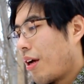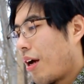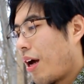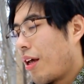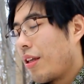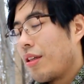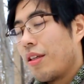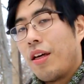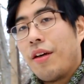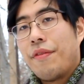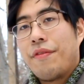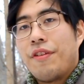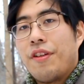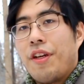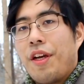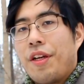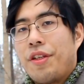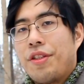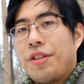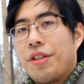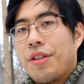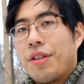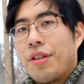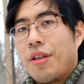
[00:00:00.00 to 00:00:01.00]
I loved
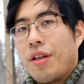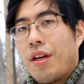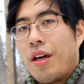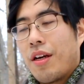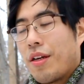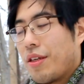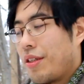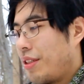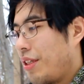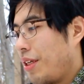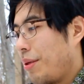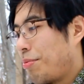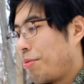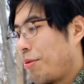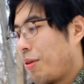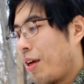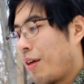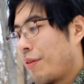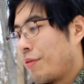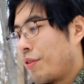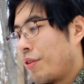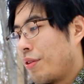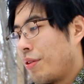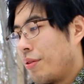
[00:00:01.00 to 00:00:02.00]
nature on a deep
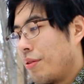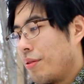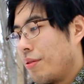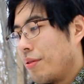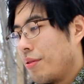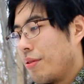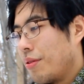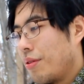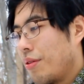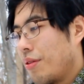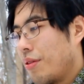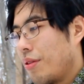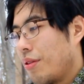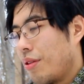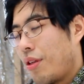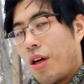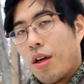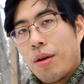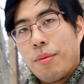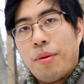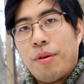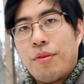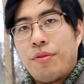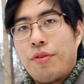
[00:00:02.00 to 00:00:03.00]
level
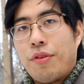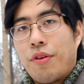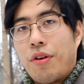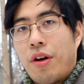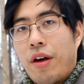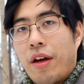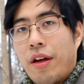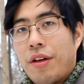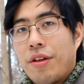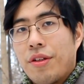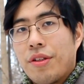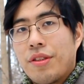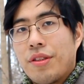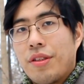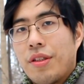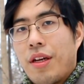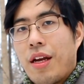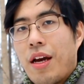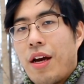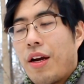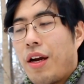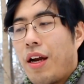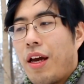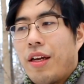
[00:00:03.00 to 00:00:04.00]
long before I
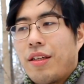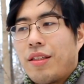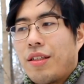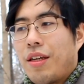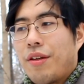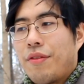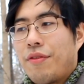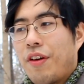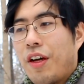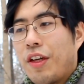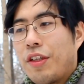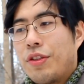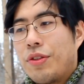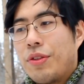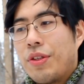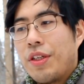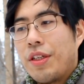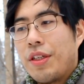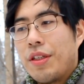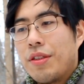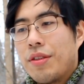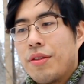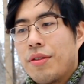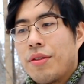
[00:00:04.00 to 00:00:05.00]
understood how to identify
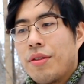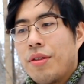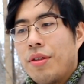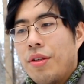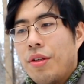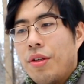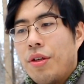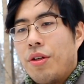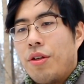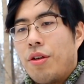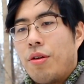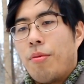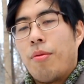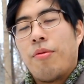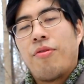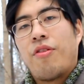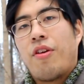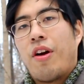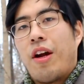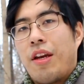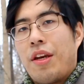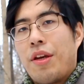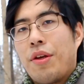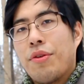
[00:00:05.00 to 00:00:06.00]
trees or
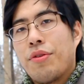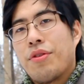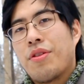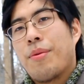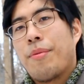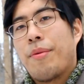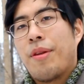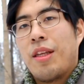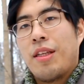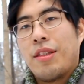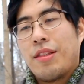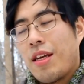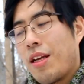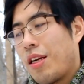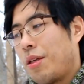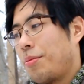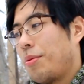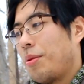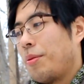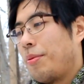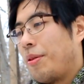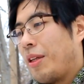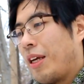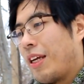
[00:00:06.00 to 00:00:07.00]
before I knew some of these
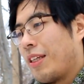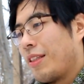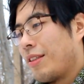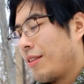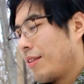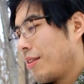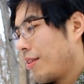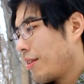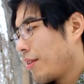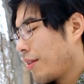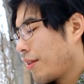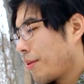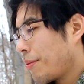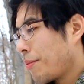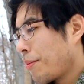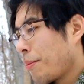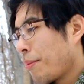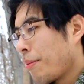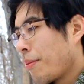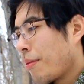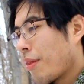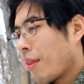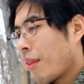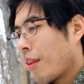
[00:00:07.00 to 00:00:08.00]
edible plants.
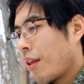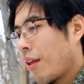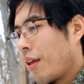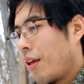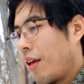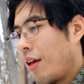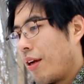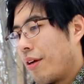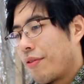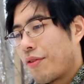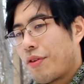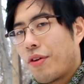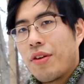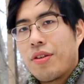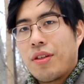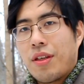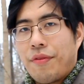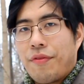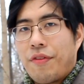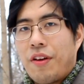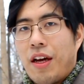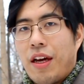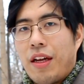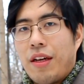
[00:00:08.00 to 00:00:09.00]
And of course
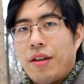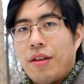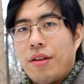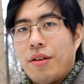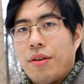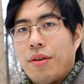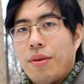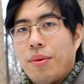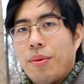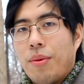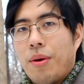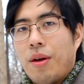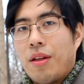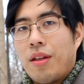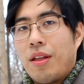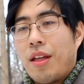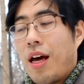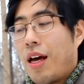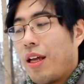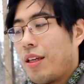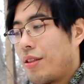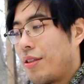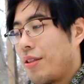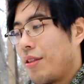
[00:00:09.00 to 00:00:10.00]
I've got a
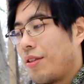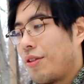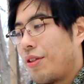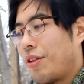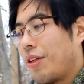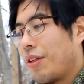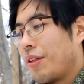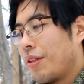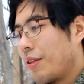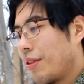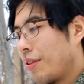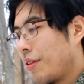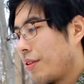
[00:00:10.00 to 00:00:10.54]
lot to learn.